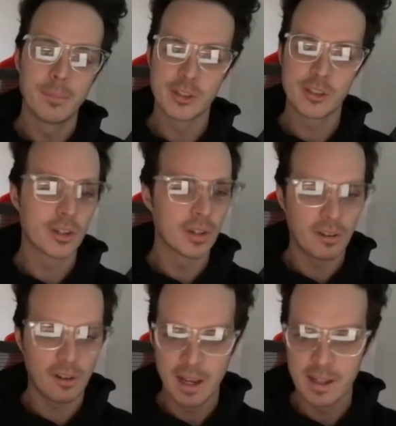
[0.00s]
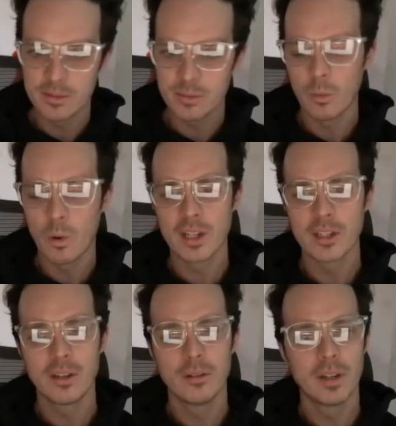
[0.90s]
but certain clients were wanting to
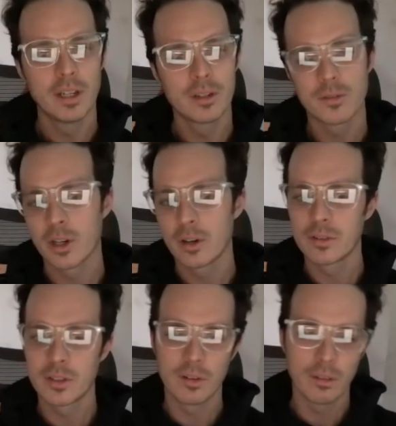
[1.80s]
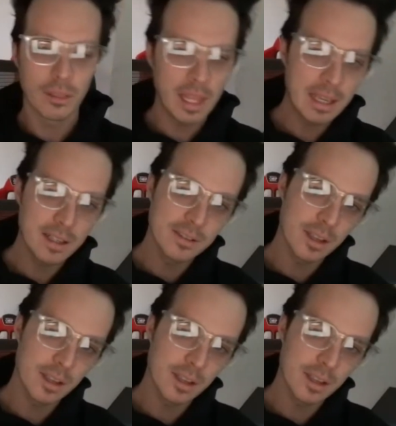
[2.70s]
do videos for certain things.